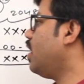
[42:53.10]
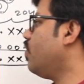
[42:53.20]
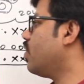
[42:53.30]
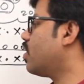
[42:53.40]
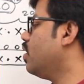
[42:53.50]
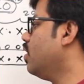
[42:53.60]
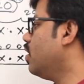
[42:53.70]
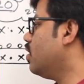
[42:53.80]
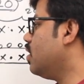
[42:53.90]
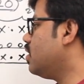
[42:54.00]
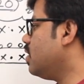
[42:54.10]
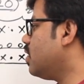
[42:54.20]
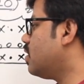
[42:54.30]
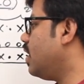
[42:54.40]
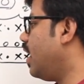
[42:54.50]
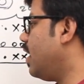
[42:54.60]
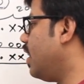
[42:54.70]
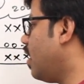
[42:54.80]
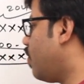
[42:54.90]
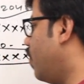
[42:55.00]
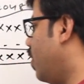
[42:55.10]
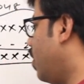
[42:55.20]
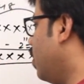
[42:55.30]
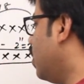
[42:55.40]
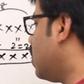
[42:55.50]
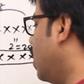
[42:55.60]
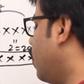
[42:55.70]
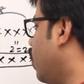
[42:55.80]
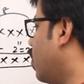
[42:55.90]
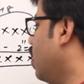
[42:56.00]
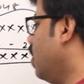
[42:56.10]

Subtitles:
network. This is a CIDR for this network.